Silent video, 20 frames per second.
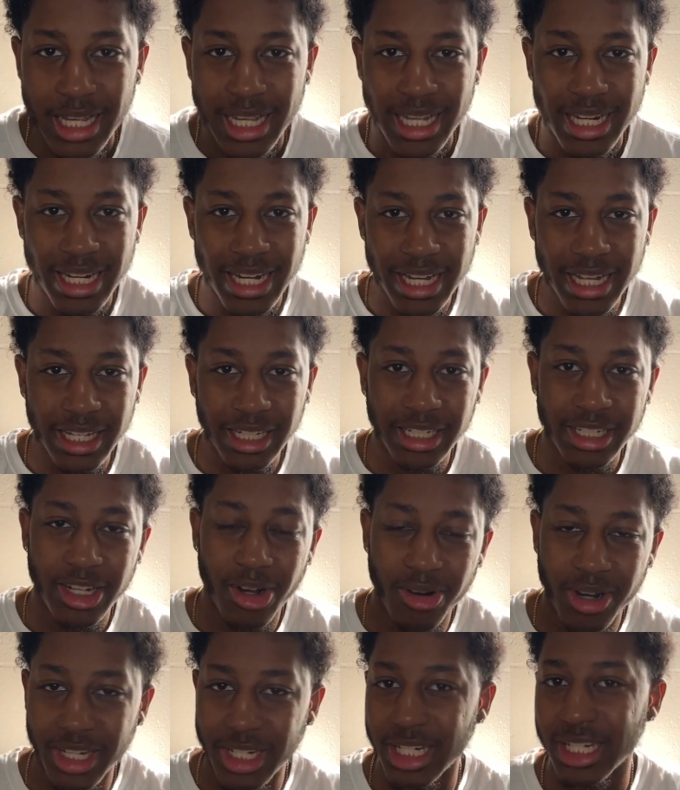Nikola
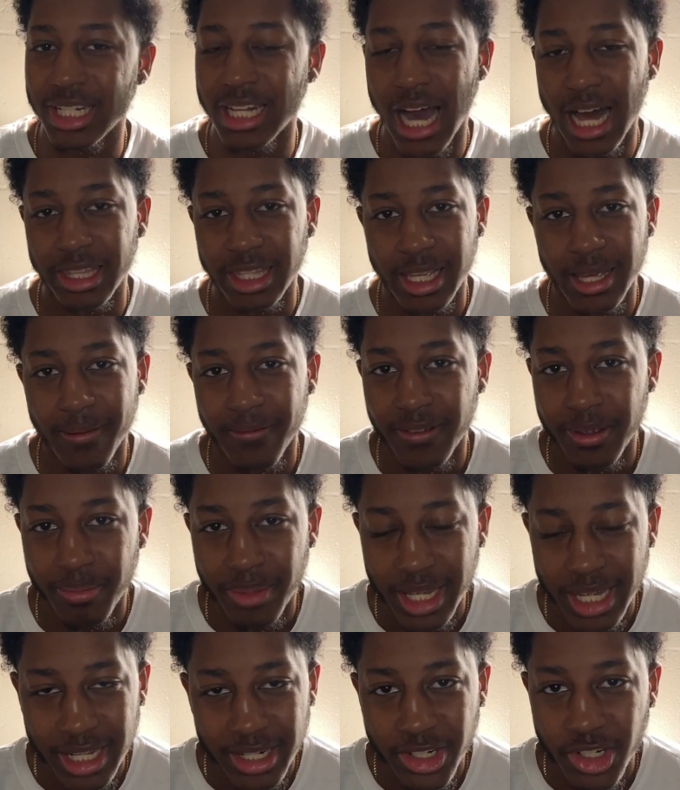Jokic is not the
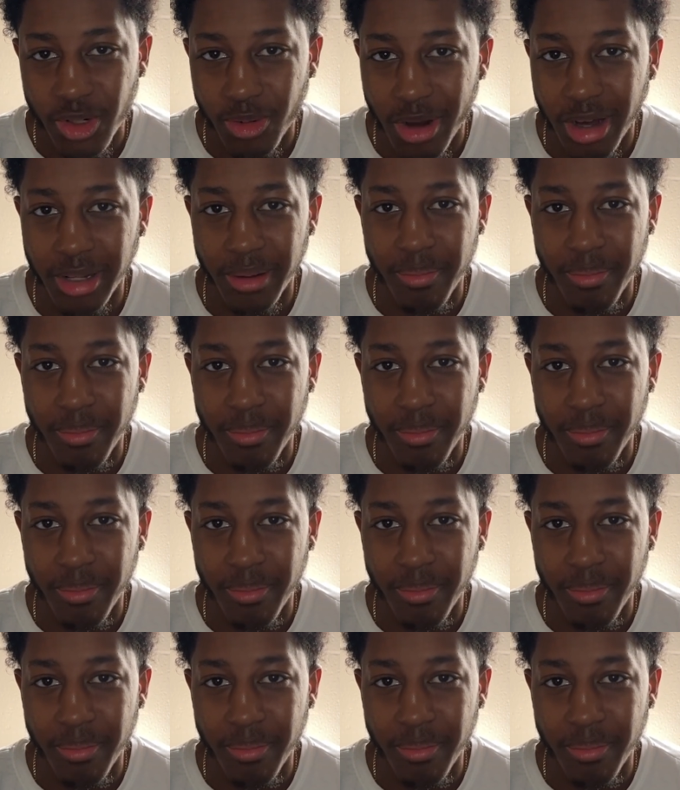MVP, it's Joel